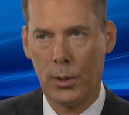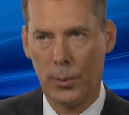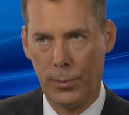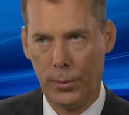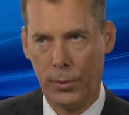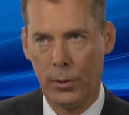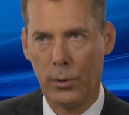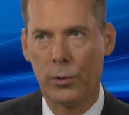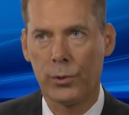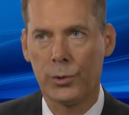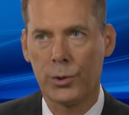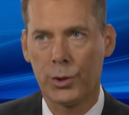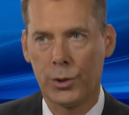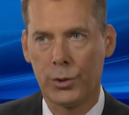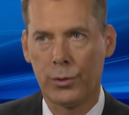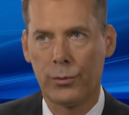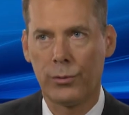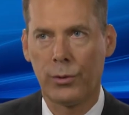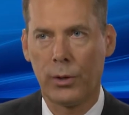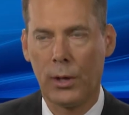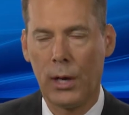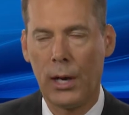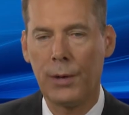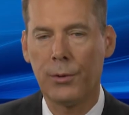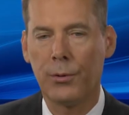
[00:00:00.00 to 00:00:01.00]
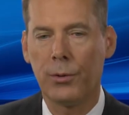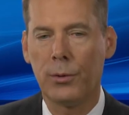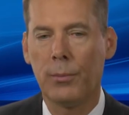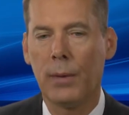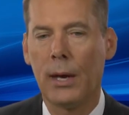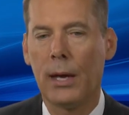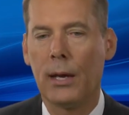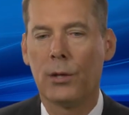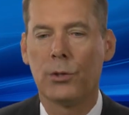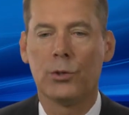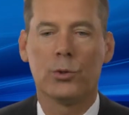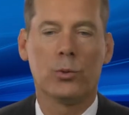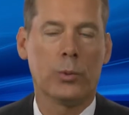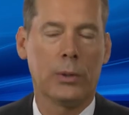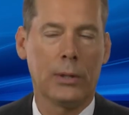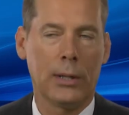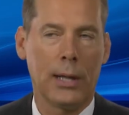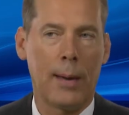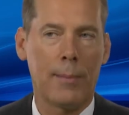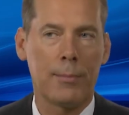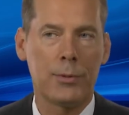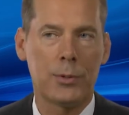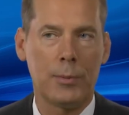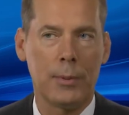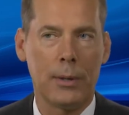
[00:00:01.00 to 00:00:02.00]
approach for how you would manage
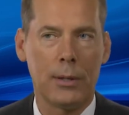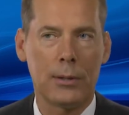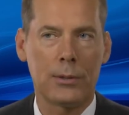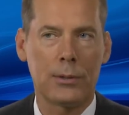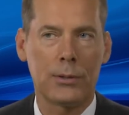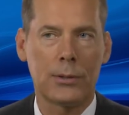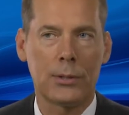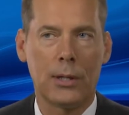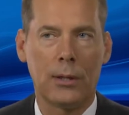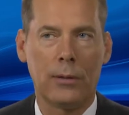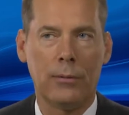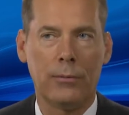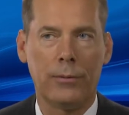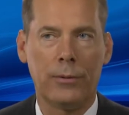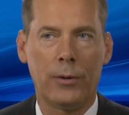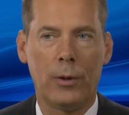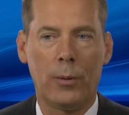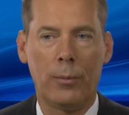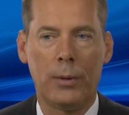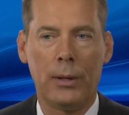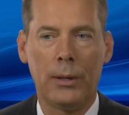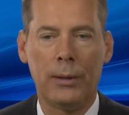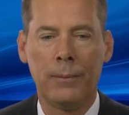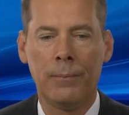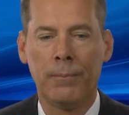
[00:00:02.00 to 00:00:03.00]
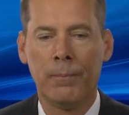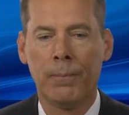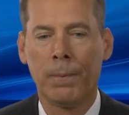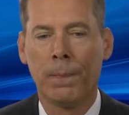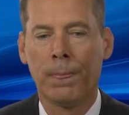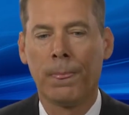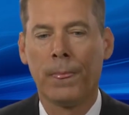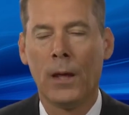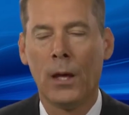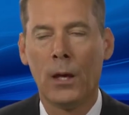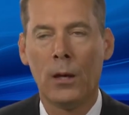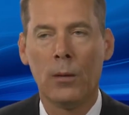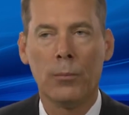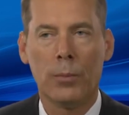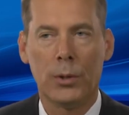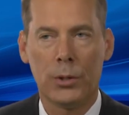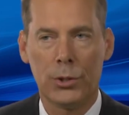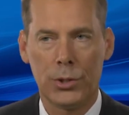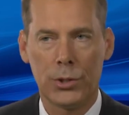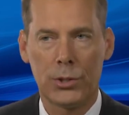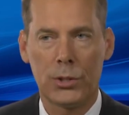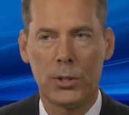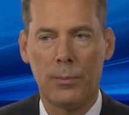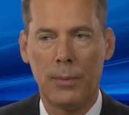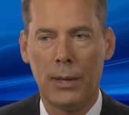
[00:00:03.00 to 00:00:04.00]
relapse mantle cell lymphoma. But
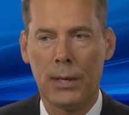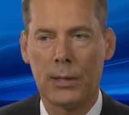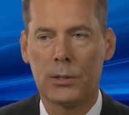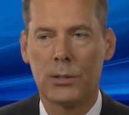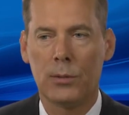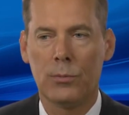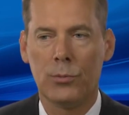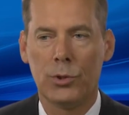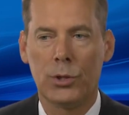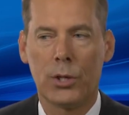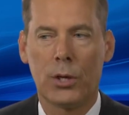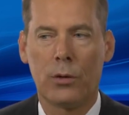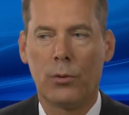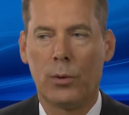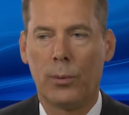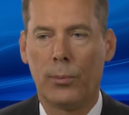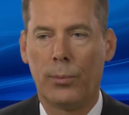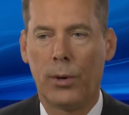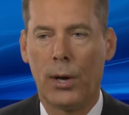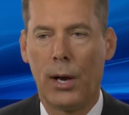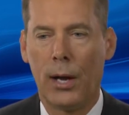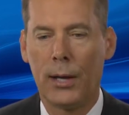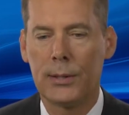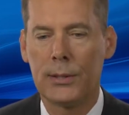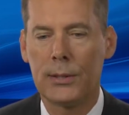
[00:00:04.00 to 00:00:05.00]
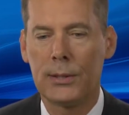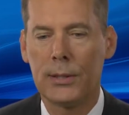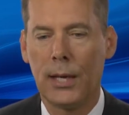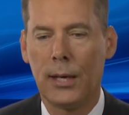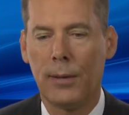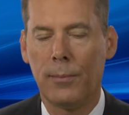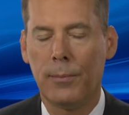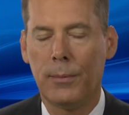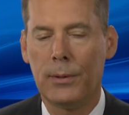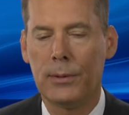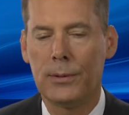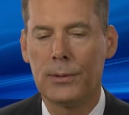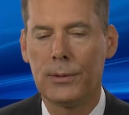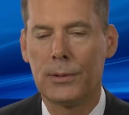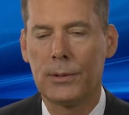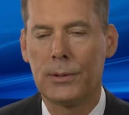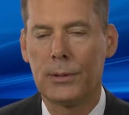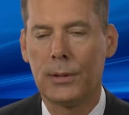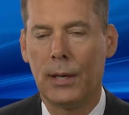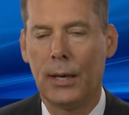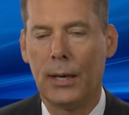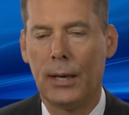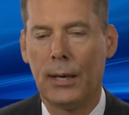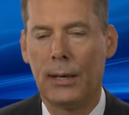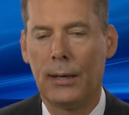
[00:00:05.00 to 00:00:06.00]
just to make some general broad statements,
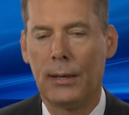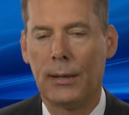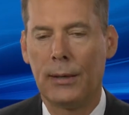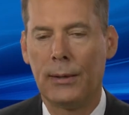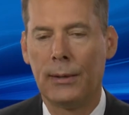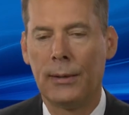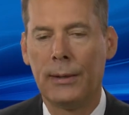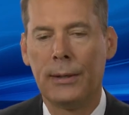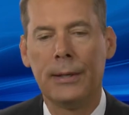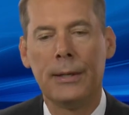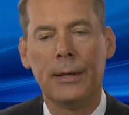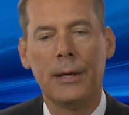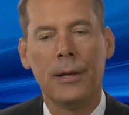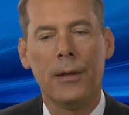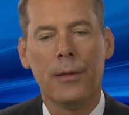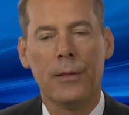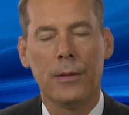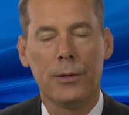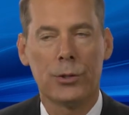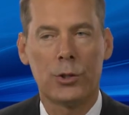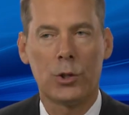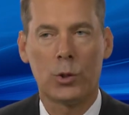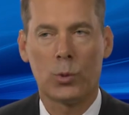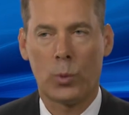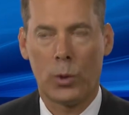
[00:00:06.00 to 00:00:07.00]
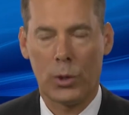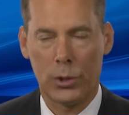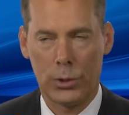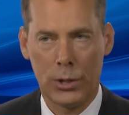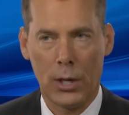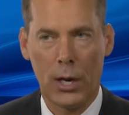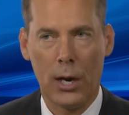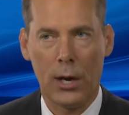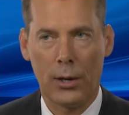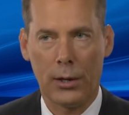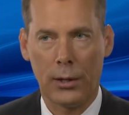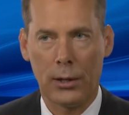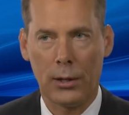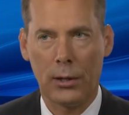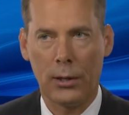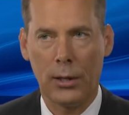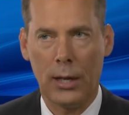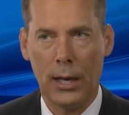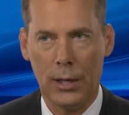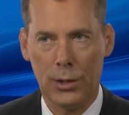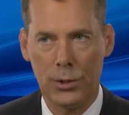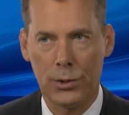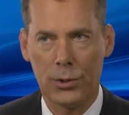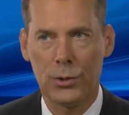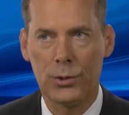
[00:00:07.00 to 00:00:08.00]
uh, this is where targeted
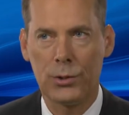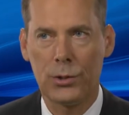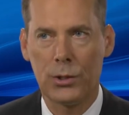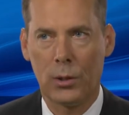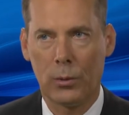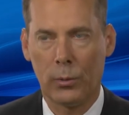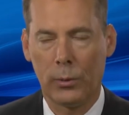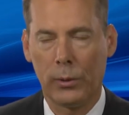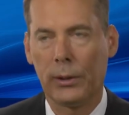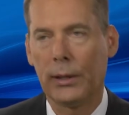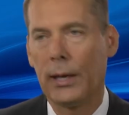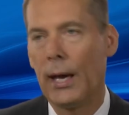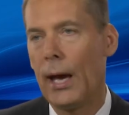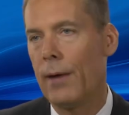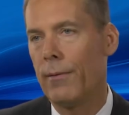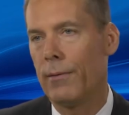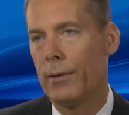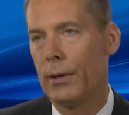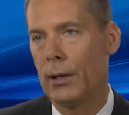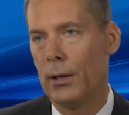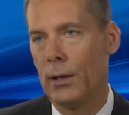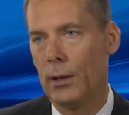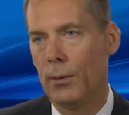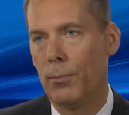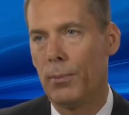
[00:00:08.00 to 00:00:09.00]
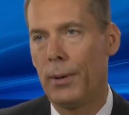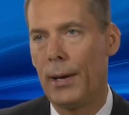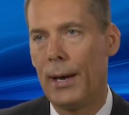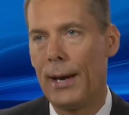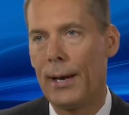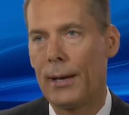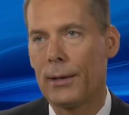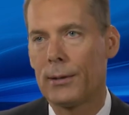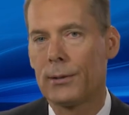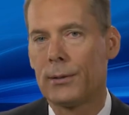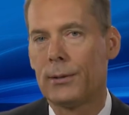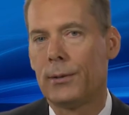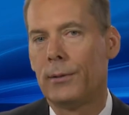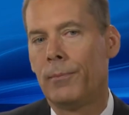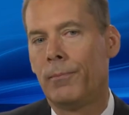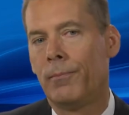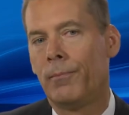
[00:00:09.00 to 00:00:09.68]
agents are really having an impact.